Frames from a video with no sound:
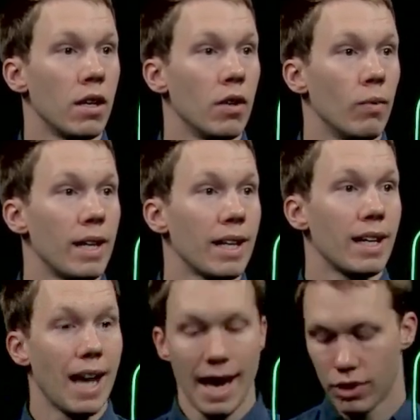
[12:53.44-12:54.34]
we
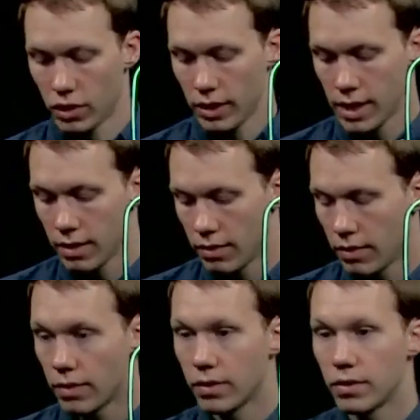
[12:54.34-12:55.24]
can actually
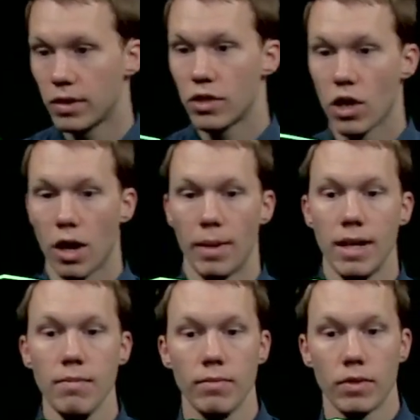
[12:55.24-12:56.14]
determine.